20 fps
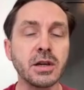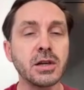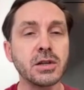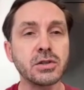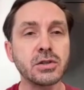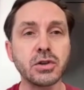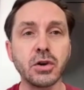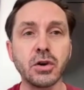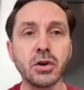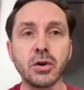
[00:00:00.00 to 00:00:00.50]

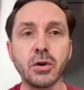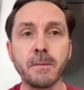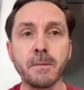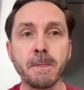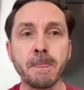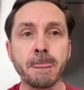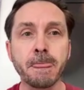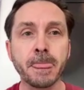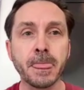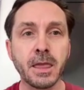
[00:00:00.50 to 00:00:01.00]
So
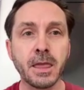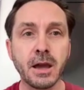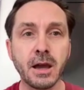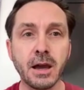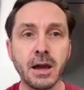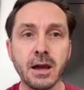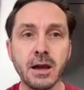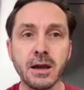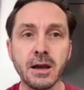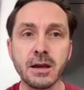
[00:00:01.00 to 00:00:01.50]

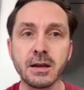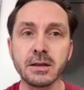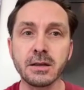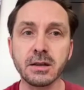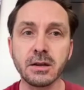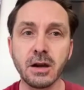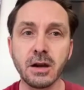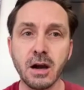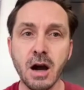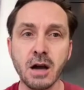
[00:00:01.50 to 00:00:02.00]
uh,
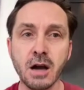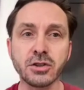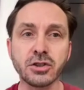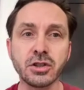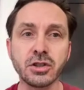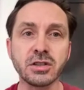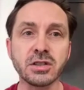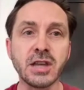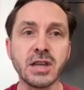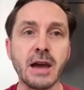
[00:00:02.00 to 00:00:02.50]

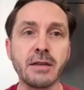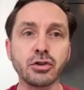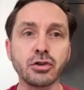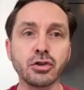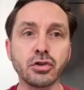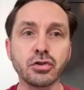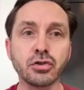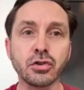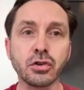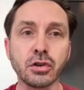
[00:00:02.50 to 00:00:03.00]
oxygen
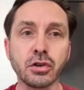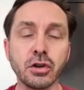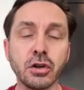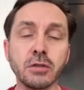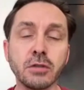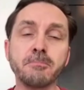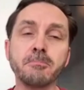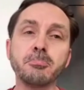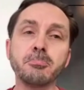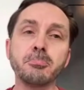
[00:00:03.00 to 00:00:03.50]
scavengers are good,